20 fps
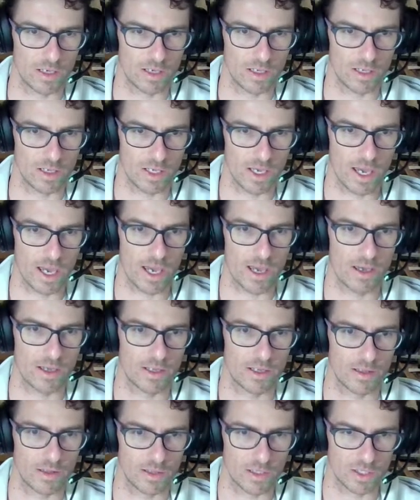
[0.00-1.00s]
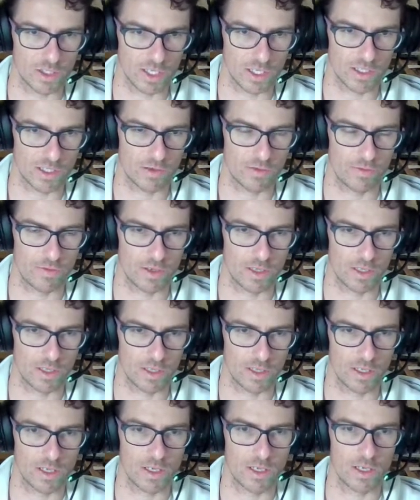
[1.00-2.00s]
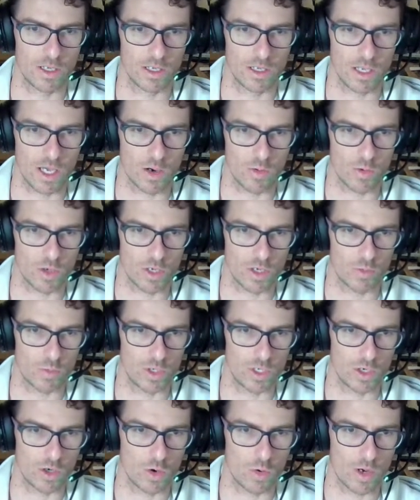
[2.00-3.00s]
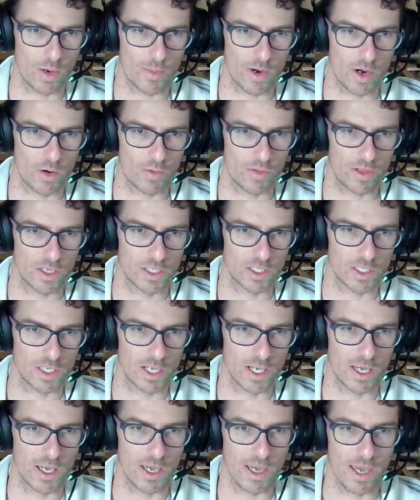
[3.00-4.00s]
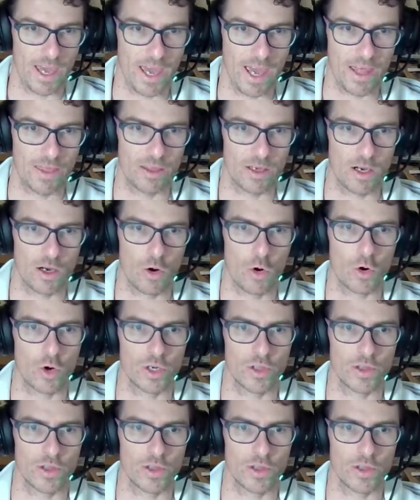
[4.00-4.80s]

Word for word: yeah, the SensiField, yeah, we, we know about this. And the or